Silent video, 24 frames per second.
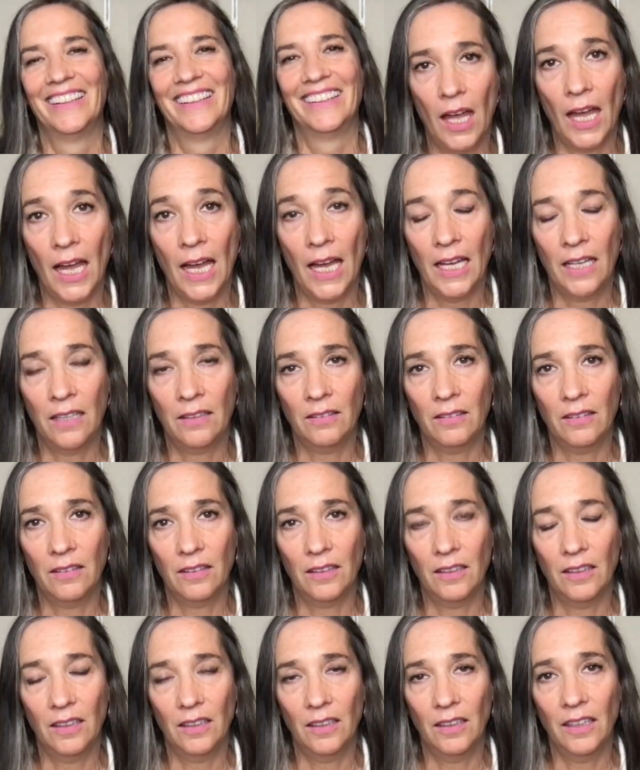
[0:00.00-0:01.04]
And
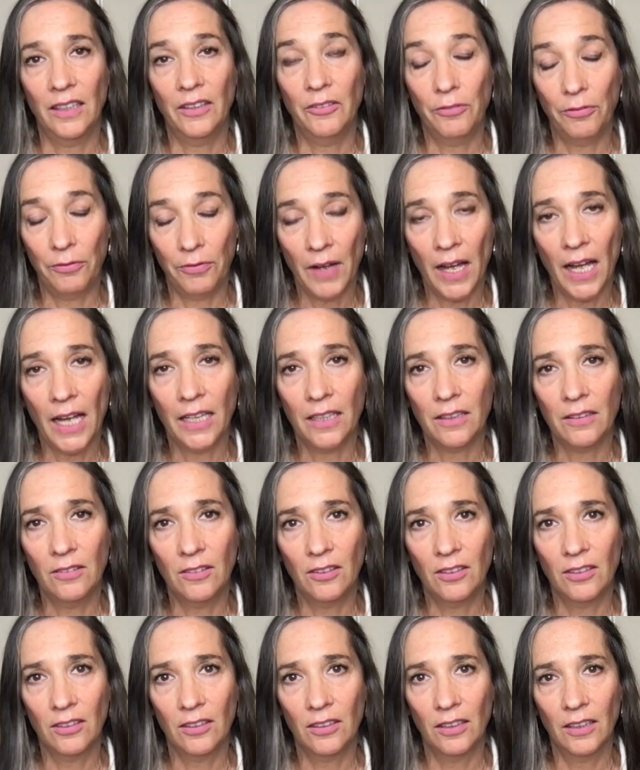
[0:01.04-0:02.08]
in
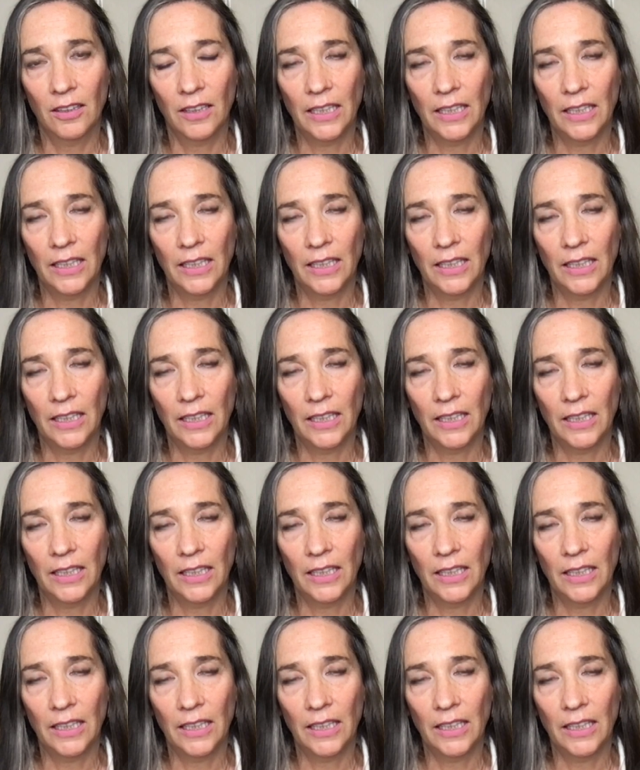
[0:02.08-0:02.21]
fact,